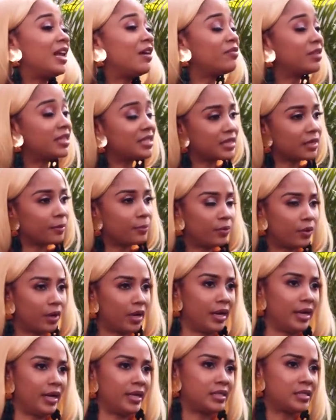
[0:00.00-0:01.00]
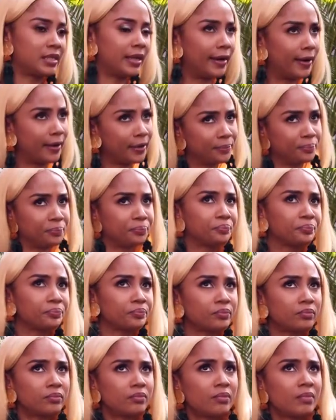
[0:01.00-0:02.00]
lovely surprise. Um,
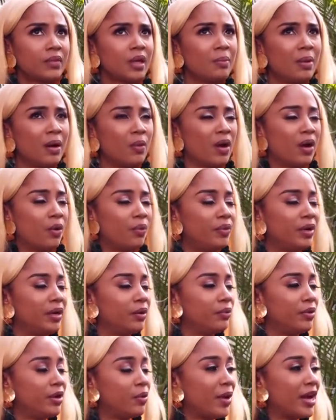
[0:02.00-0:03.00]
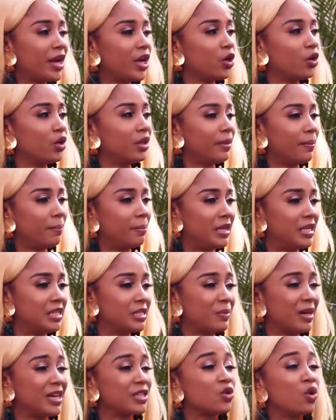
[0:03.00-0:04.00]
but we are re reworking on the
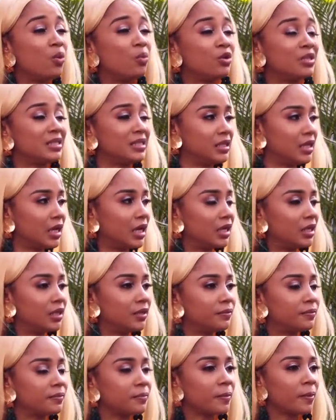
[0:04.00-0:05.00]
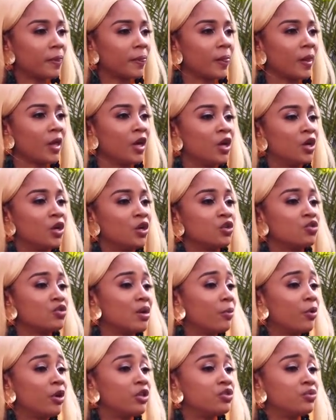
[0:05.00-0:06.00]
beats, but it's almost done. Okay.
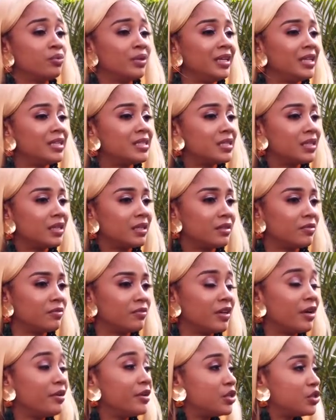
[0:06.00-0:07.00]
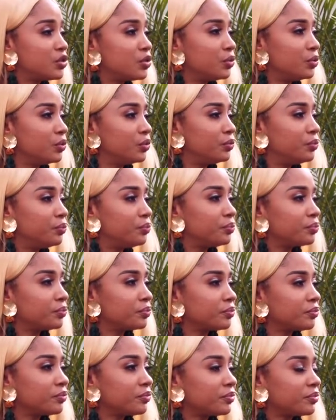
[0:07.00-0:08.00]
So I'm going to release it very soon. And it
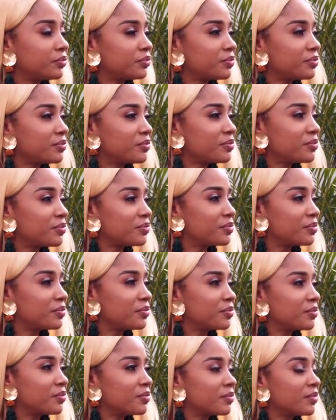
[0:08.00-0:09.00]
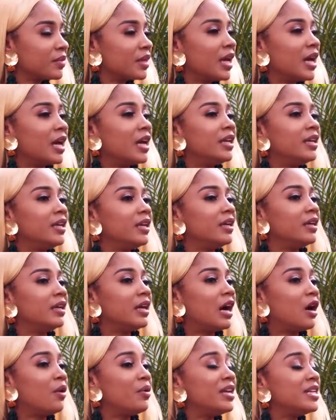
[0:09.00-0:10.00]
will be a video.
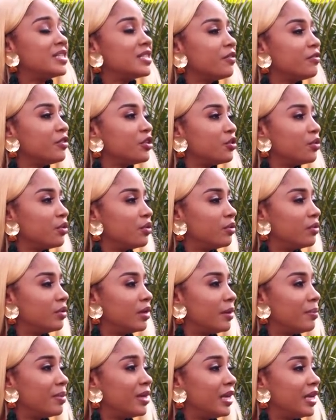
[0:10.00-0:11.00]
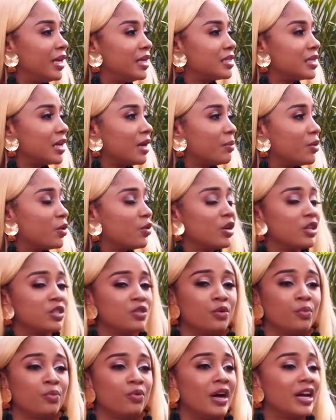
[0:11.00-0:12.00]
I'll release the video a bit later because
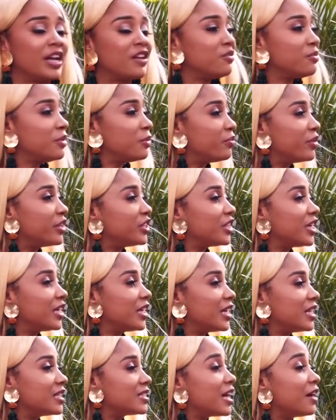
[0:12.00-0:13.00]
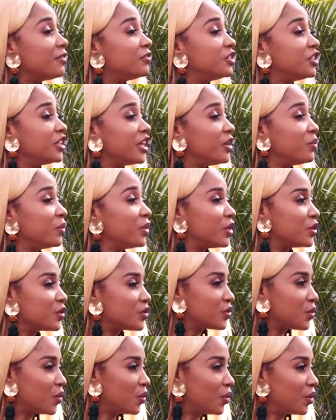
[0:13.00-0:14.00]
later. people are giving me pressure that I've shared with the
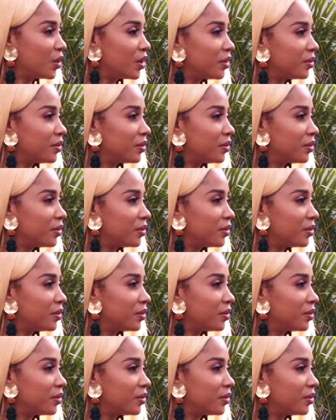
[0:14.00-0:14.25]
song.